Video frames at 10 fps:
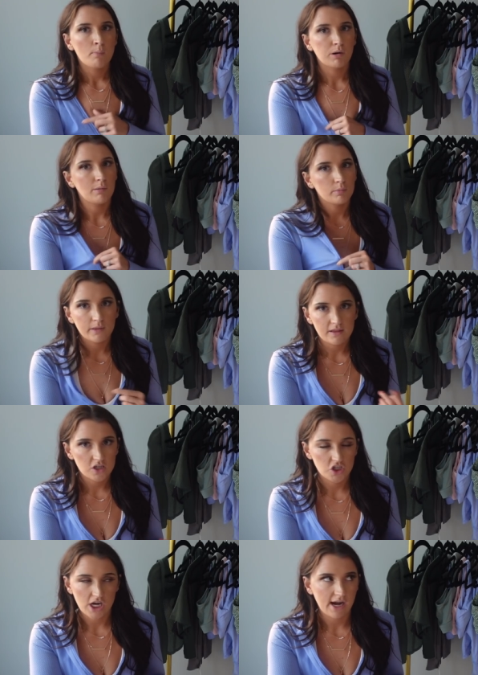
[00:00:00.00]
probably
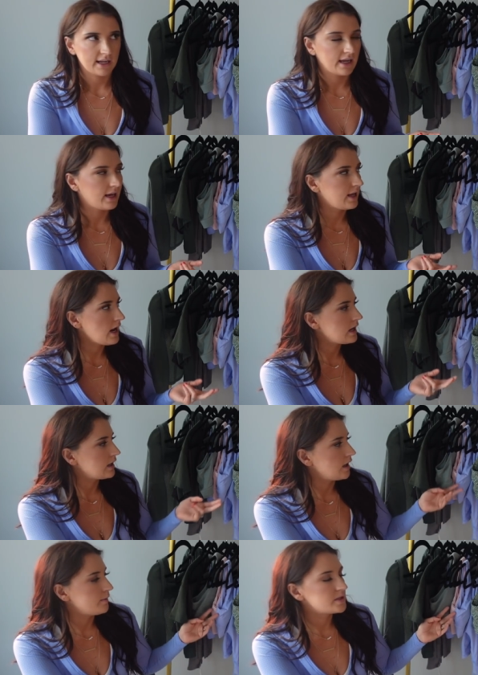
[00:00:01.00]
this jacket.
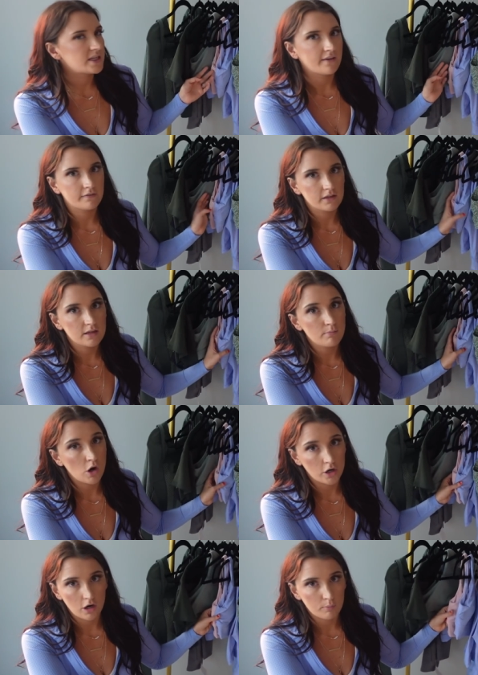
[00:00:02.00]
Definitely the
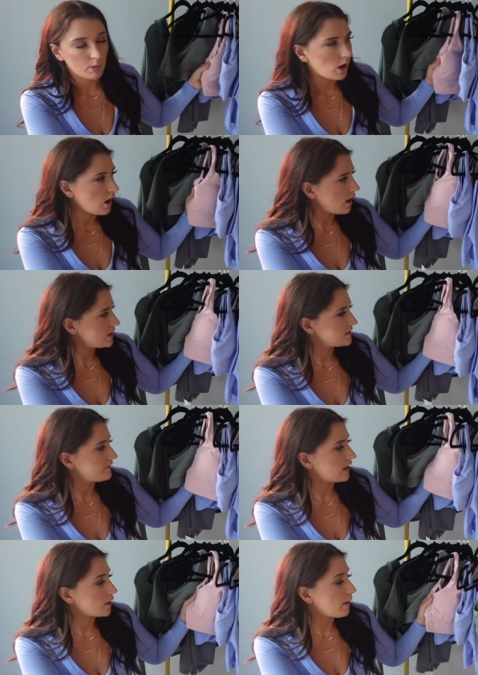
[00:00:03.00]
Monarch bra is
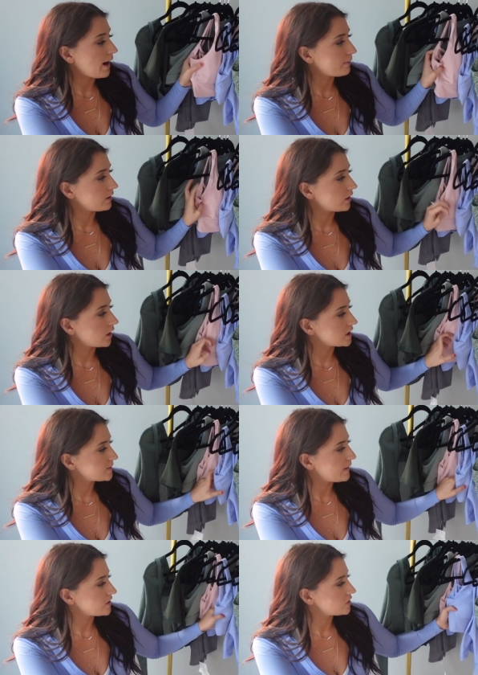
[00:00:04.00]
very popular,
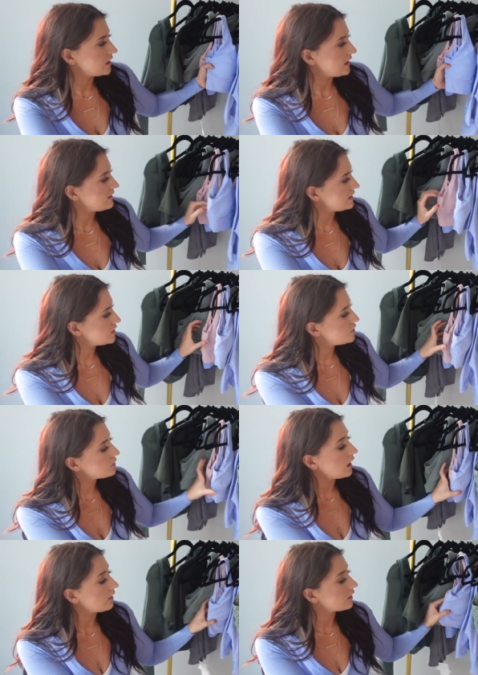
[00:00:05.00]
especially in these two
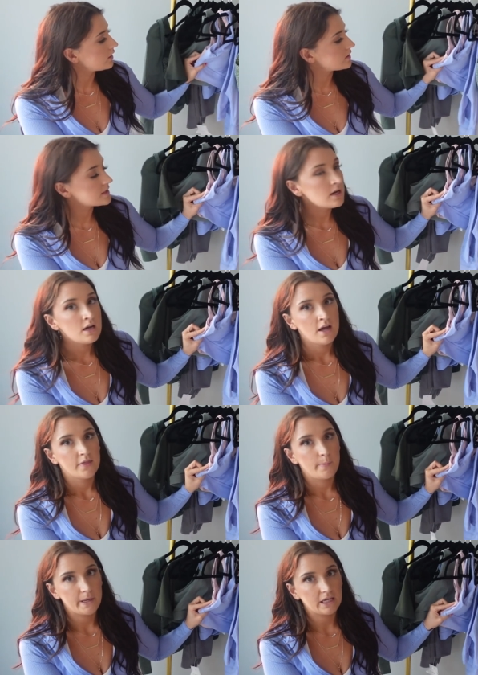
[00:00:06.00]
colors,
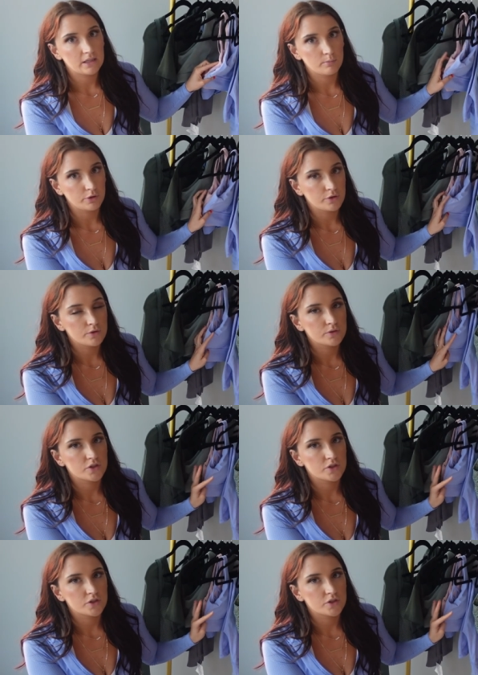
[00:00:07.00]
the pink and the blue.